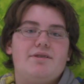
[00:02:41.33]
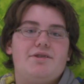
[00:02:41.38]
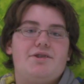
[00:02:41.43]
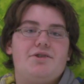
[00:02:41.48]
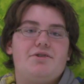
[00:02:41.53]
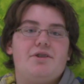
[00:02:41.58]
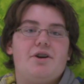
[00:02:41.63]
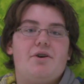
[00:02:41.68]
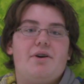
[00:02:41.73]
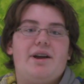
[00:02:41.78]
Do
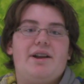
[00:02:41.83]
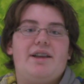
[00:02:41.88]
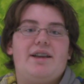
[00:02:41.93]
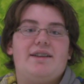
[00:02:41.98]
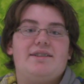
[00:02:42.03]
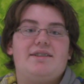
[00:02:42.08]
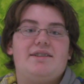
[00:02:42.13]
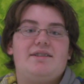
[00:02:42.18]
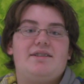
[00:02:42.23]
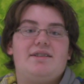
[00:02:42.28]
you know any
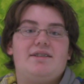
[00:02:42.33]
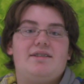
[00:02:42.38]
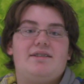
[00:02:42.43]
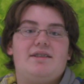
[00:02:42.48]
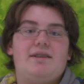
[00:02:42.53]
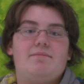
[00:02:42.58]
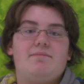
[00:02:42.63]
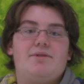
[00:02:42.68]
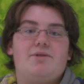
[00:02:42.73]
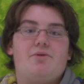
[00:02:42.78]
SEC
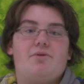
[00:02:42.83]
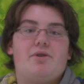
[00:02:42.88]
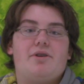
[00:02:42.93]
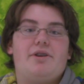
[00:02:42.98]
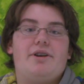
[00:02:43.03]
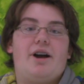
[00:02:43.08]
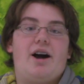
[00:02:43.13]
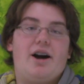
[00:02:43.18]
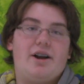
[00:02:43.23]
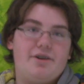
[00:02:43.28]
teams who
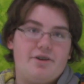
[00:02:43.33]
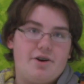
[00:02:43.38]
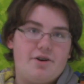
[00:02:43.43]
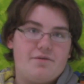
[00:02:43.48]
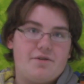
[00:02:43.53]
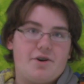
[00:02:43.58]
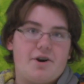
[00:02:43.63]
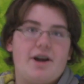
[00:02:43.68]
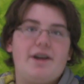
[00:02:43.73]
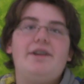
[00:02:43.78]
are not
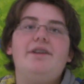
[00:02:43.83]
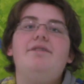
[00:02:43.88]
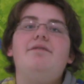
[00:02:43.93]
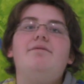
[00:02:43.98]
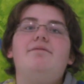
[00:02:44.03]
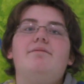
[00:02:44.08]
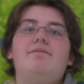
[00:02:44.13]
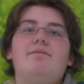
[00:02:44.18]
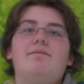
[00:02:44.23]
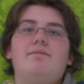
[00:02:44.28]
overrated?